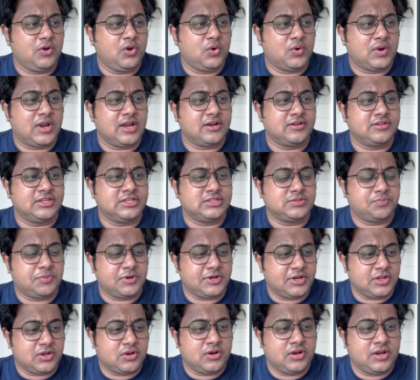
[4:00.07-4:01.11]
look at this
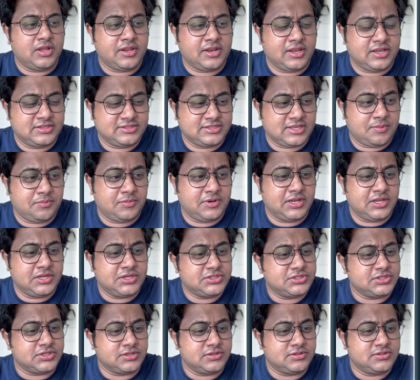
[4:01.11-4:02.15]
particular
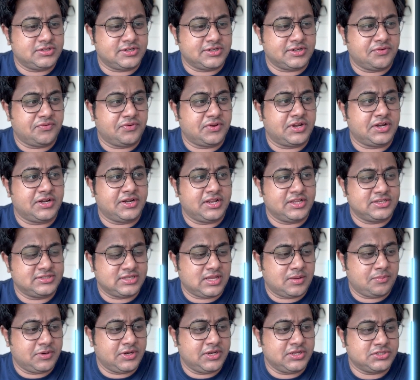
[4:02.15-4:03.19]
examination, certificate
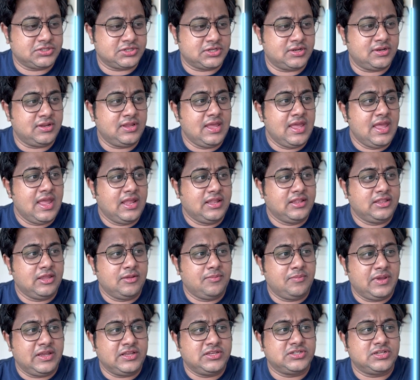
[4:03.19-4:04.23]
examination, they
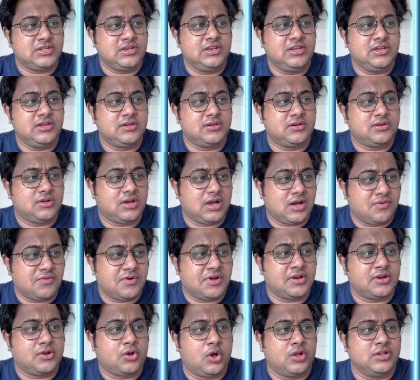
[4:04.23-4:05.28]
majorly
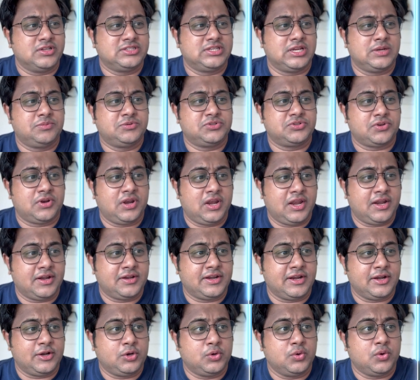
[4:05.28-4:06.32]
cover concepts
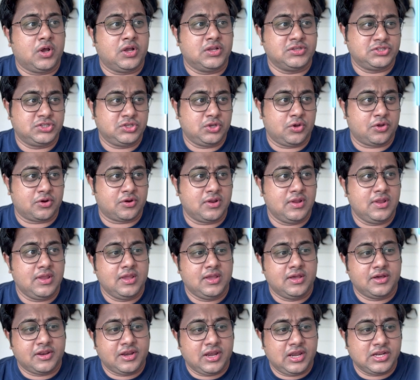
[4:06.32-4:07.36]
related to Azure,
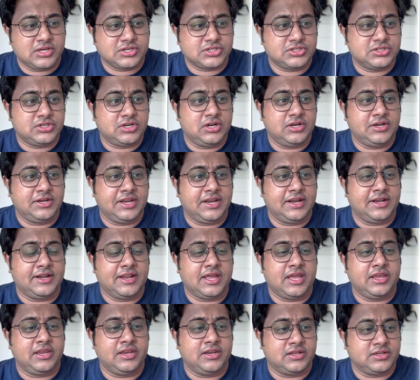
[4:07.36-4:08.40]
relational
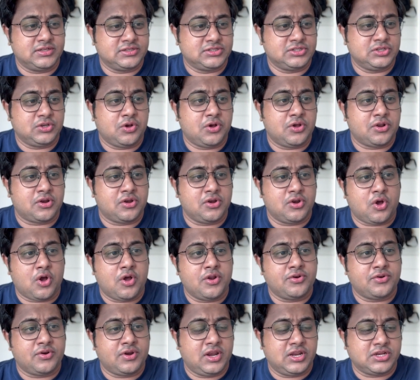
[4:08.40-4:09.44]
data in Azure,
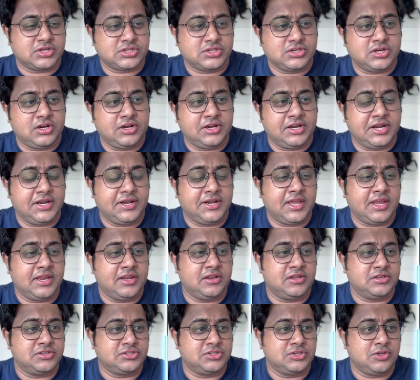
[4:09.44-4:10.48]
non-relational data in
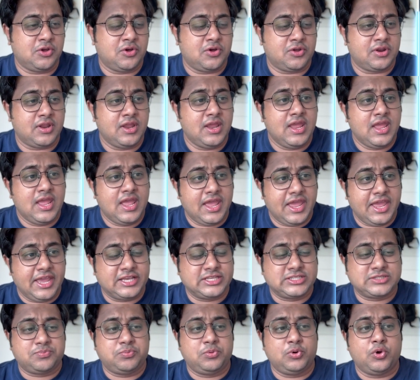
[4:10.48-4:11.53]
Azure,
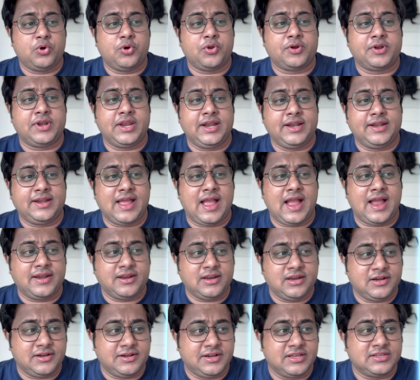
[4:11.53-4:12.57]
explore data
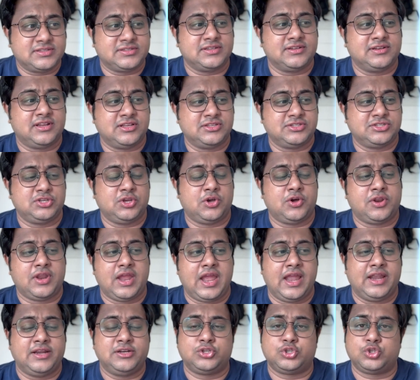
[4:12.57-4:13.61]
analytics in Azure,
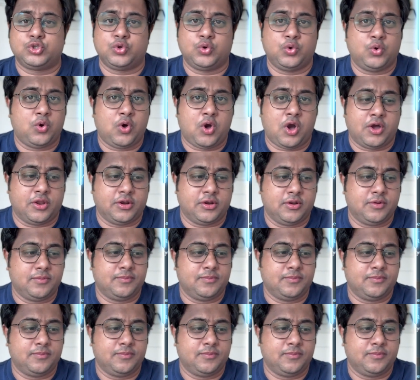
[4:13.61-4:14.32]
and so on.